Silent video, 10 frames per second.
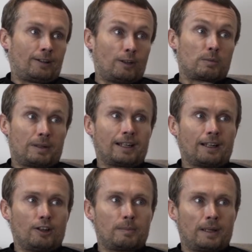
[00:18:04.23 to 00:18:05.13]
I knew he was pretty
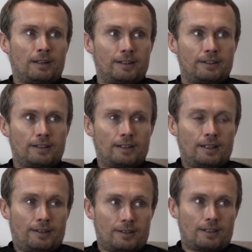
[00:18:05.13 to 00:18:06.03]
close behind
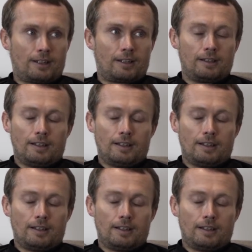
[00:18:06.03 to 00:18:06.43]
this year.